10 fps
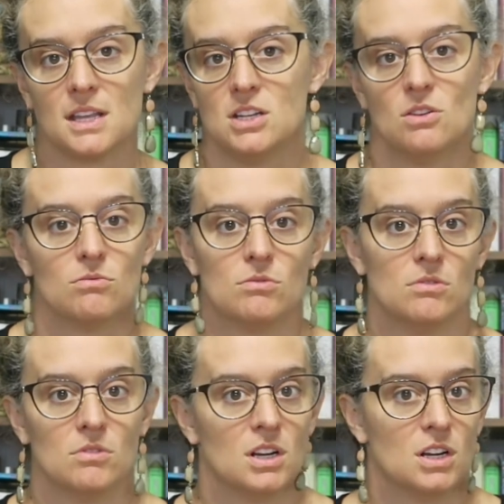They don't
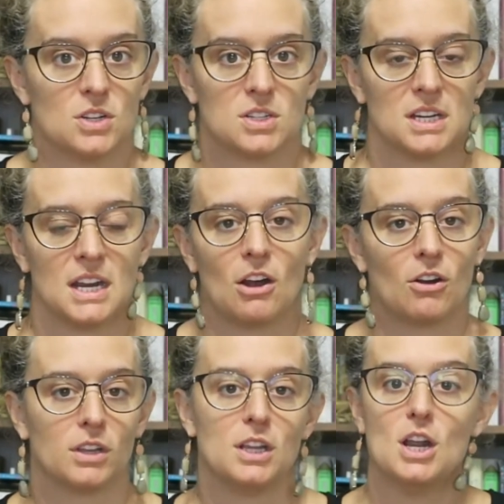just
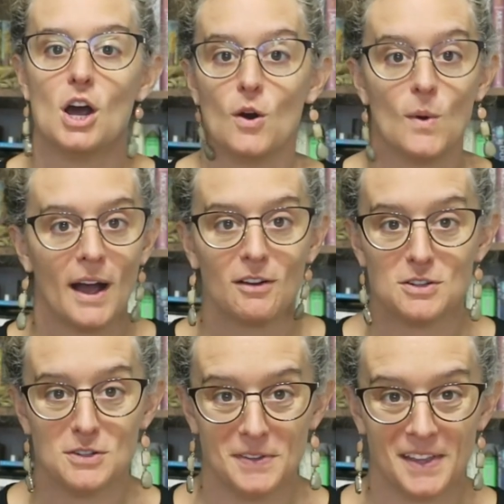inherently know how
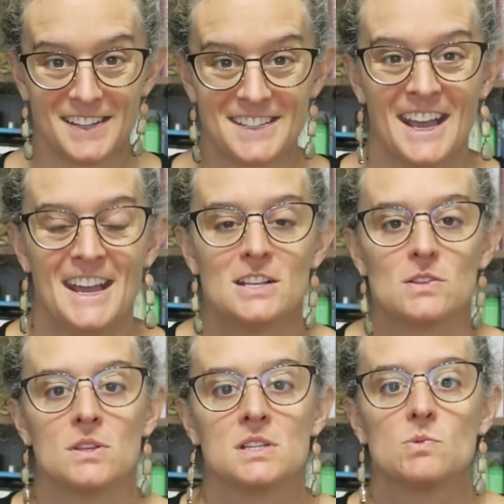to do this.
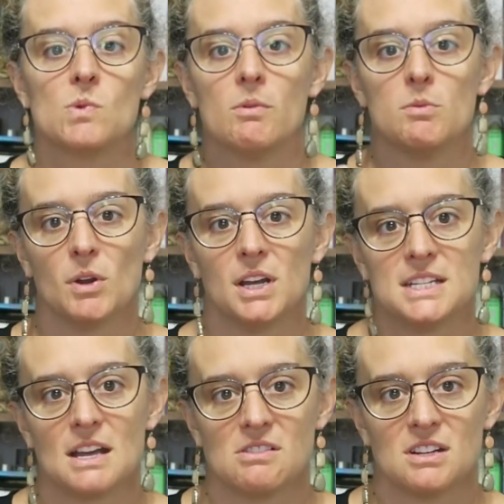So this is why we break it
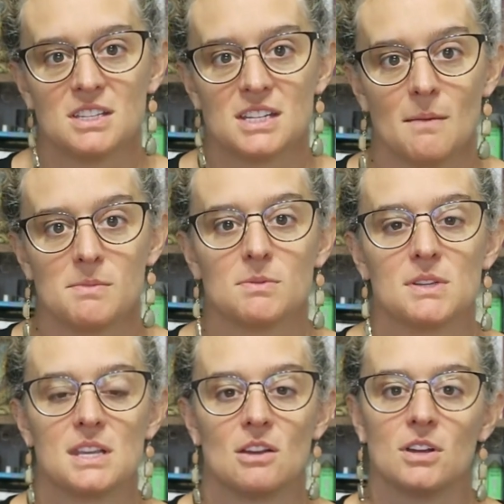down into steps and
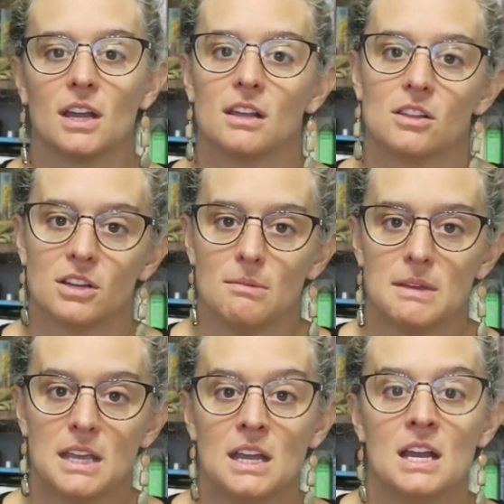we say, okay, look at
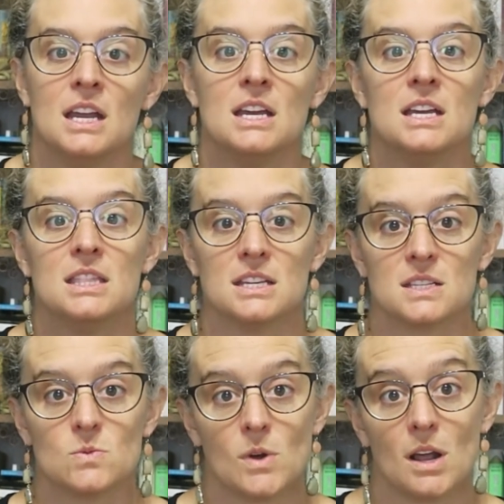me. This
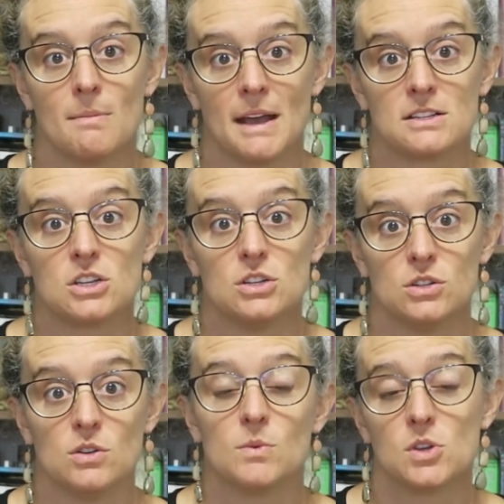is what I'm asking you to
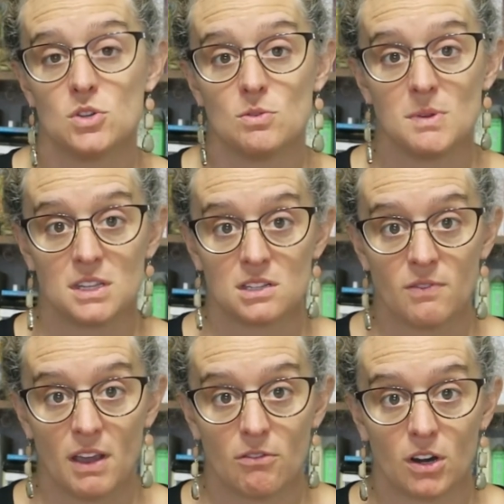do. Will you do me this
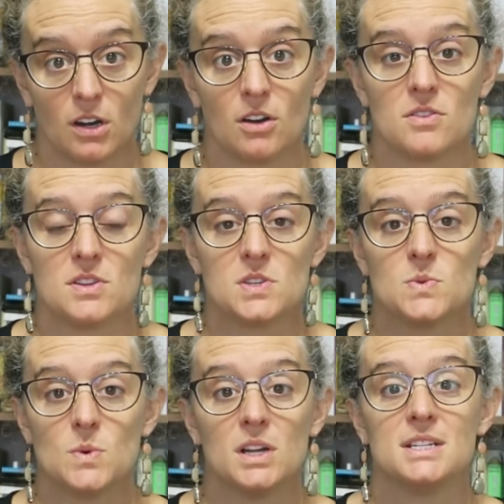favor? Or this
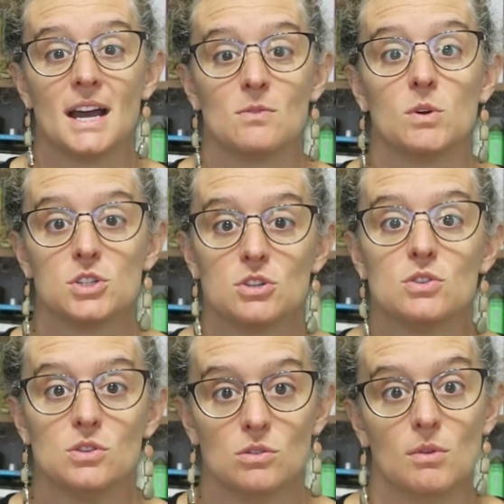is what Dad wants you
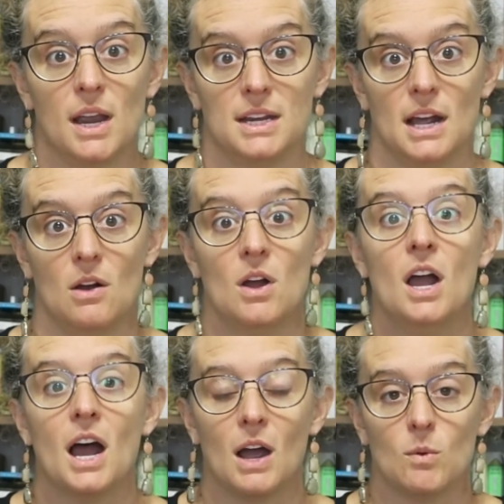to do right now.
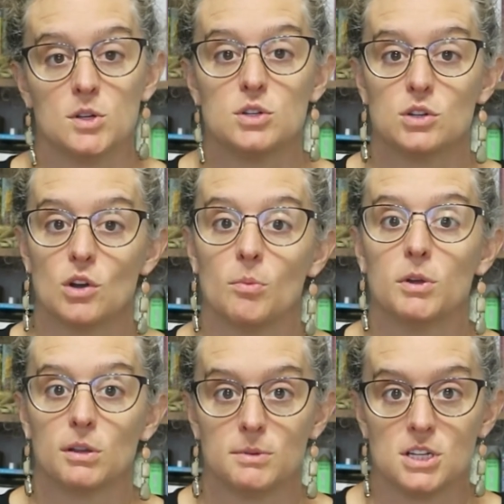I want you to go
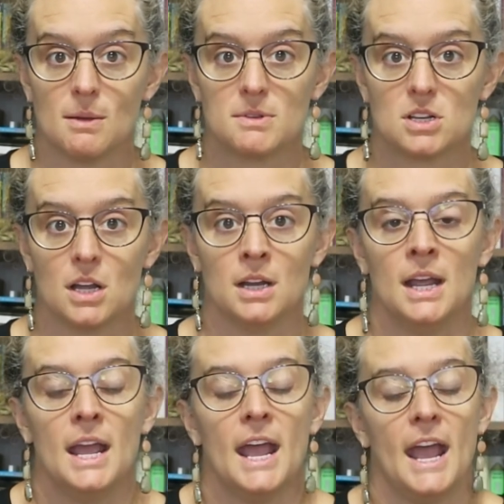put your pajamas on.
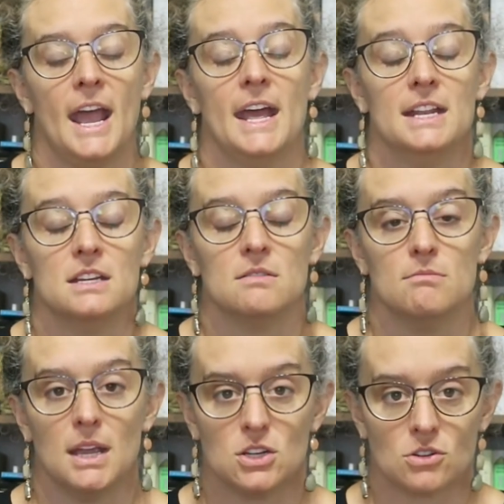And
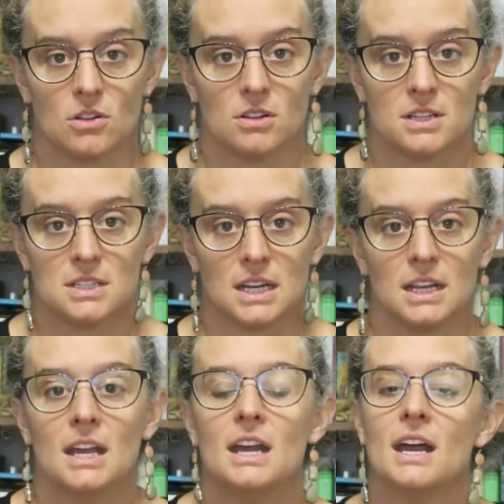make sure they're
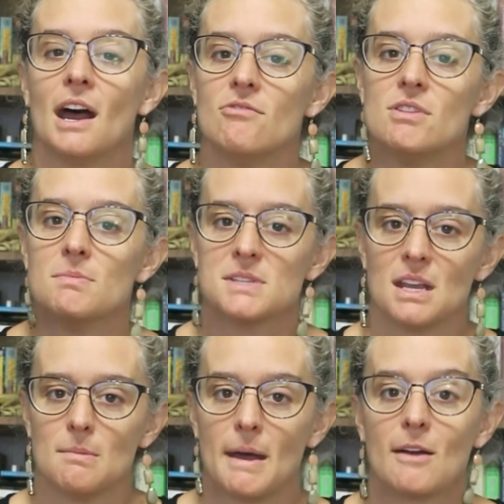listening. Have them
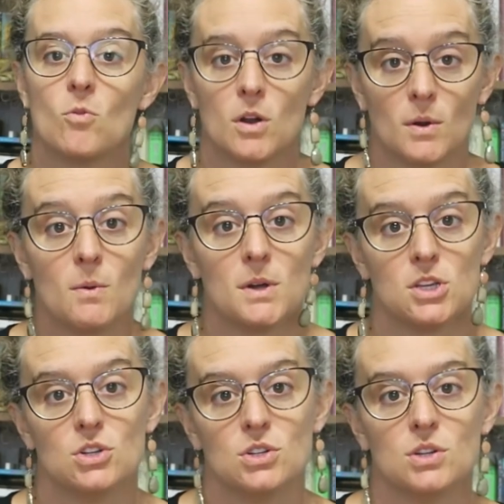say it back. What do I want
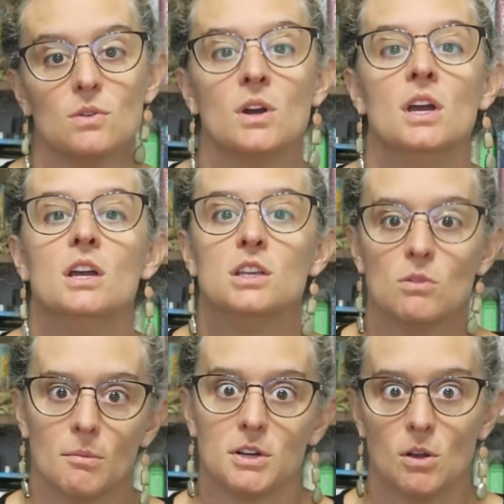you to do? You
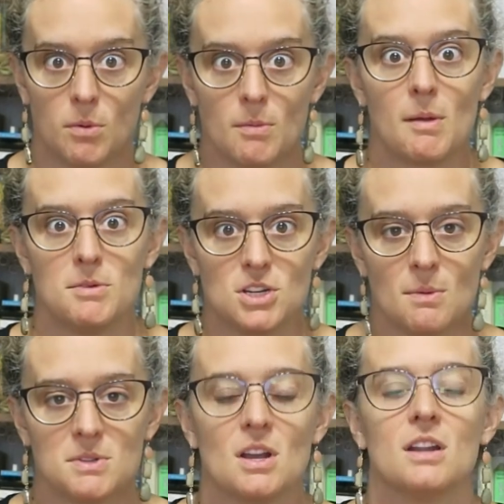want me to go put my
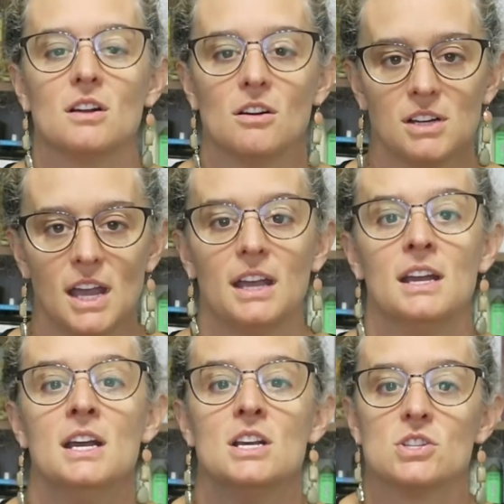pajamas on? Okay.
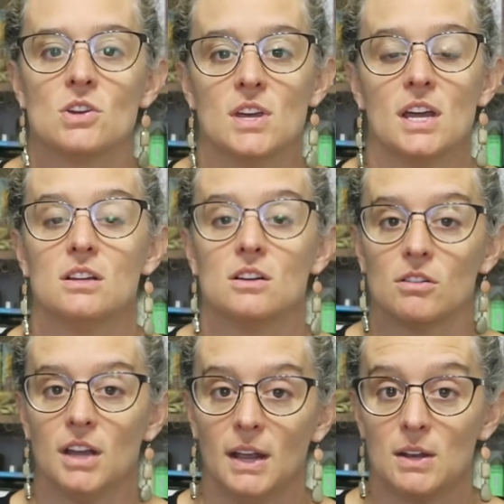So then,
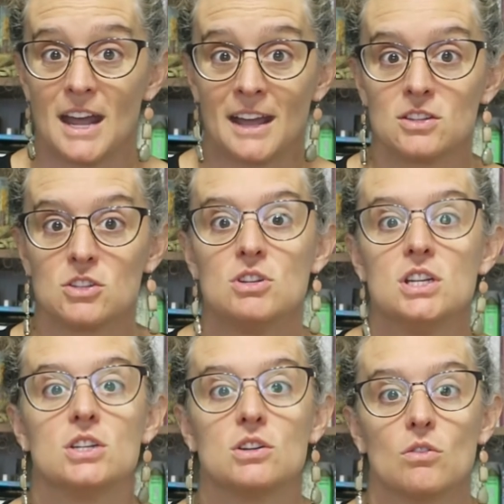okay, next you
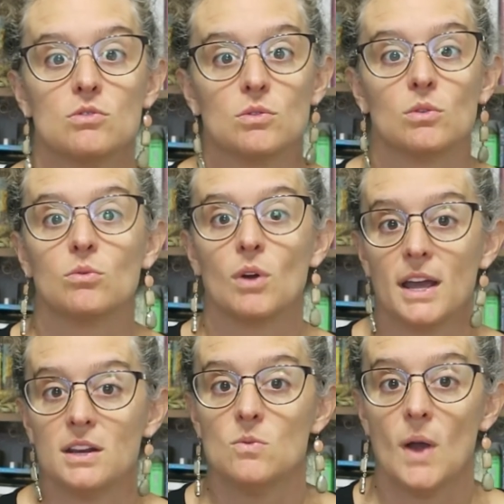need to go do it
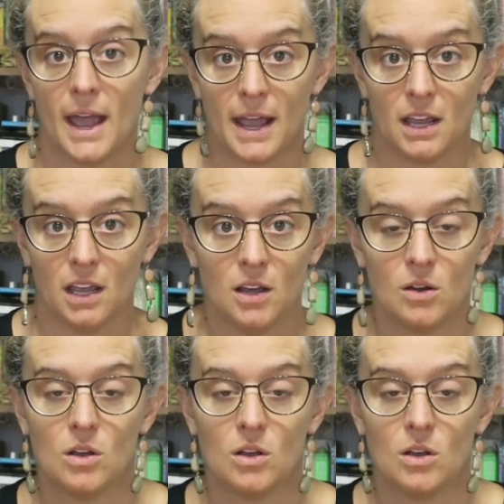right away.